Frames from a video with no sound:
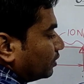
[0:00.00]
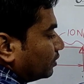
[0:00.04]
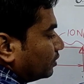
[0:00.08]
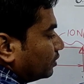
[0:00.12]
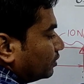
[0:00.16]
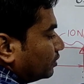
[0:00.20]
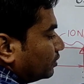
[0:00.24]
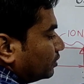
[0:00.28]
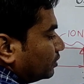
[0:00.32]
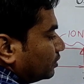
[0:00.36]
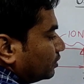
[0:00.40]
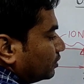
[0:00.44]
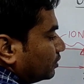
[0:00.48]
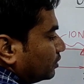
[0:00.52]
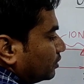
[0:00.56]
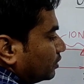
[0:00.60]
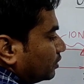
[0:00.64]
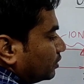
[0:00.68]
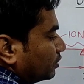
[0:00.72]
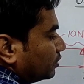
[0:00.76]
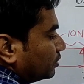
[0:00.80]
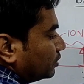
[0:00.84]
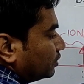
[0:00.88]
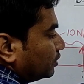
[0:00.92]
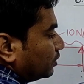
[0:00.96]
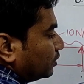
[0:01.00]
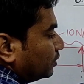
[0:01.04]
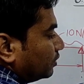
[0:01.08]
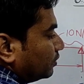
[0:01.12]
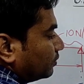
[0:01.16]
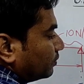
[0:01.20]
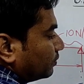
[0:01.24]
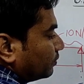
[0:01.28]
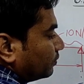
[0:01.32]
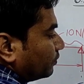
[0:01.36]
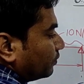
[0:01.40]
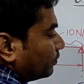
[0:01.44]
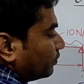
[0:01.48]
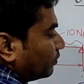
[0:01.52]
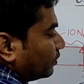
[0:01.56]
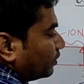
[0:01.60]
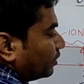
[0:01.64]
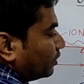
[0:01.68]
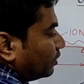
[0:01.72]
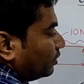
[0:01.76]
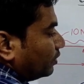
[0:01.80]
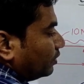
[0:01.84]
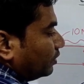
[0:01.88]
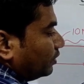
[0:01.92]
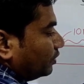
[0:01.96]
this is 16
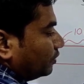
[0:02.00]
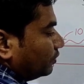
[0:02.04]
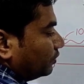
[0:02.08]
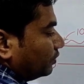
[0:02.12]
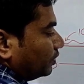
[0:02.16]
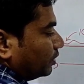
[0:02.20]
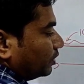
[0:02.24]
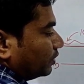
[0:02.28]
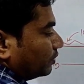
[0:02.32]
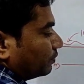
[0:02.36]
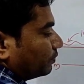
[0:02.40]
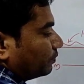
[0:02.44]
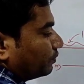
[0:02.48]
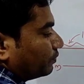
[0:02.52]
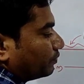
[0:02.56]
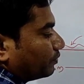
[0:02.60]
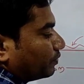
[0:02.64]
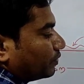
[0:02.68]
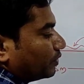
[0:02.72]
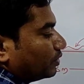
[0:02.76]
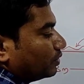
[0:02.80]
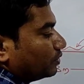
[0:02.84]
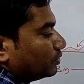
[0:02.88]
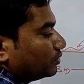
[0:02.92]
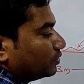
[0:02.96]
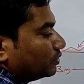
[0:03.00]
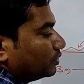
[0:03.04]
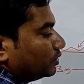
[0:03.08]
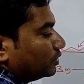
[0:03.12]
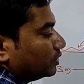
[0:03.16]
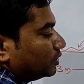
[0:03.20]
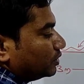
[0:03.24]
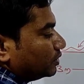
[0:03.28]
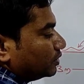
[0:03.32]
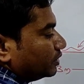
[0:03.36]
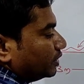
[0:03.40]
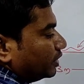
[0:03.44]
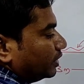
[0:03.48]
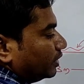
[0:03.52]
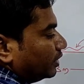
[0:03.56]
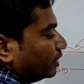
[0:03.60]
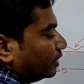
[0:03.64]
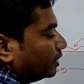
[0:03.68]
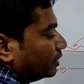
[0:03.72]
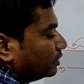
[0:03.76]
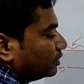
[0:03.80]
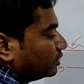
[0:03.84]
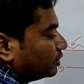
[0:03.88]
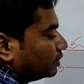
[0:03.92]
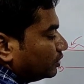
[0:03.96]
Newton. So this is the
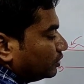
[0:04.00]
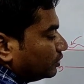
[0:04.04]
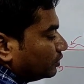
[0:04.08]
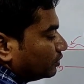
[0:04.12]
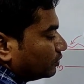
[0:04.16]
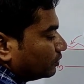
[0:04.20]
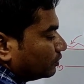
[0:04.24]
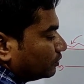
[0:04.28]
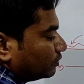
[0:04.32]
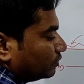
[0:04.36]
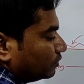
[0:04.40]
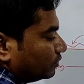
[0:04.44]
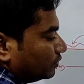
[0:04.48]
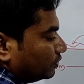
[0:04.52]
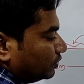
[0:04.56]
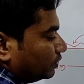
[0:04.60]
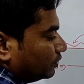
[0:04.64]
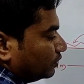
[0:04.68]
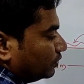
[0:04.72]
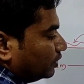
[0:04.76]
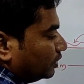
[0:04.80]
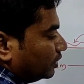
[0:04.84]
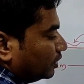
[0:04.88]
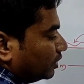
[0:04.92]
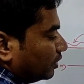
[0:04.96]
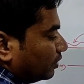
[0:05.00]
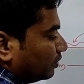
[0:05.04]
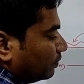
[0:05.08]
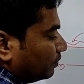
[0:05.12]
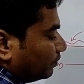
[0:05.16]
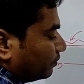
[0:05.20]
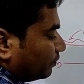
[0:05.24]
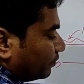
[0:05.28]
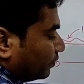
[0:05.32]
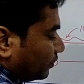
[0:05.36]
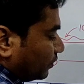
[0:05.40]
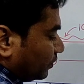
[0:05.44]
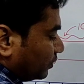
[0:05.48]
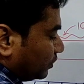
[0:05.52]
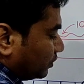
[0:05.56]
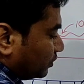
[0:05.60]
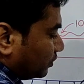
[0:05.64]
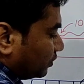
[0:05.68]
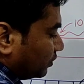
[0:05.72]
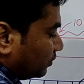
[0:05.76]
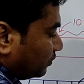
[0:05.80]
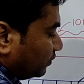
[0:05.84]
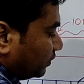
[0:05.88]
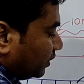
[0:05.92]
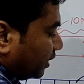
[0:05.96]
intensity of UDL.
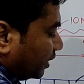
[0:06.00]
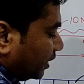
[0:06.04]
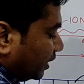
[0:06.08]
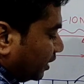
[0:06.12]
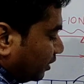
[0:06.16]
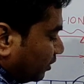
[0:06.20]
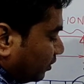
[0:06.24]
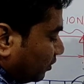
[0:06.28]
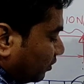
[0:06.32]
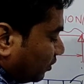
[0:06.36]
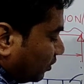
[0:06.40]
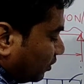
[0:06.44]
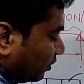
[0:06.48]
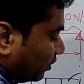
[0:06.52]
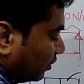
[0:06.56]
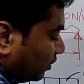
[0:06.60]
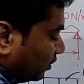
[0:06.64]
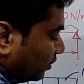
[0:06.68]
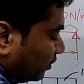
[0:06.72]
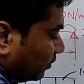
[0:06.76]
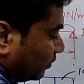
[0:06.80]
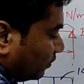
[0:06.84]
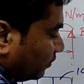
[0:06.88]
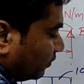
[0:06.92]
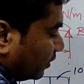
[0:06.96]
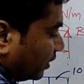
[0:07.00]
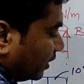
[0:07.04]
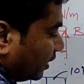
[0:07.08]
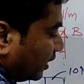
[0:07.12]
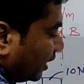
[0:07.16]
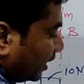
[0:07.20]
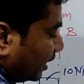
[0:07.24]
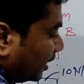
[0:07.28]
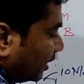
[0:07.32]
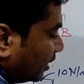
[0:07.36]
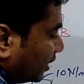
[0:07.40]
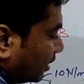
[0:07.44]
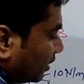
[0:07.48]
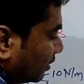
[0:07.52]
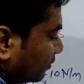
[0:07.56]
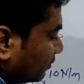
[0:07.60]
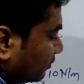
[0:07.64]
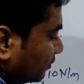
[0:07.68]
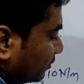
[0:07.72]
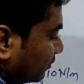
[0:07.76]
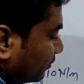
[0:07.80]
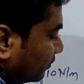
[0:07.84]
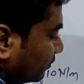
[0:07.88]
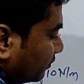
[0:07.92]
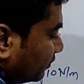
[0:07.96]
So we can draw one
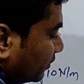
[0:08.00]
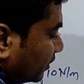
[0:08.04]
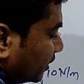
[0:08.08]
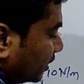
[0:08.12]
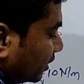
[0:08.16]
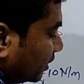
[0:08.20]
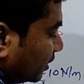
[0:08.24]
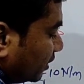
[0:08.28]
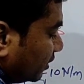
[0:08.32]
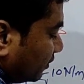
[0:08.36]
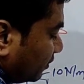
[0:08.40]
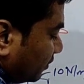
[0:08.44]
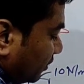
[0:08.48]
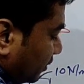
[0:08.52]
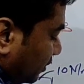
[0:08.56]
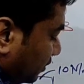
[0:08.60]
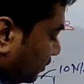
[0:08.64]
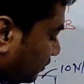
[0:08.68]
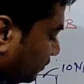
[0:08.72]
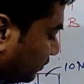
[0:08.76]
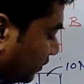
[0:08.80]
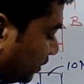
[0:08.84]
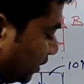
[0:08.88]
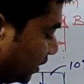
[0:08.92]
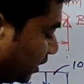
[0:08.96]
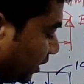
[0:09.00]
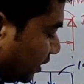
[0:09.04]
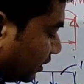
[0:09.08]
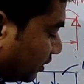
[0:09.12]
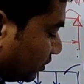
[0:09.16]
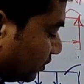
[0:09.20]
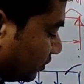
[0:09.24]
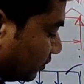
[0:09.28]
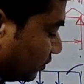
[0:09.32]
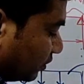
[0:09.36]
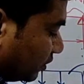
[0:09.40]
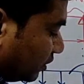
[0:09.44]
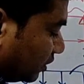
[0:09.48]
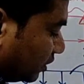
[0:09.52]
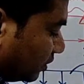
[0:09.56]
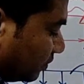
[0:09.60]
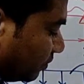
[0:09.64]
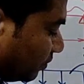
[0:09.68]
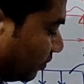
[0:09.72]
diagram where we can show this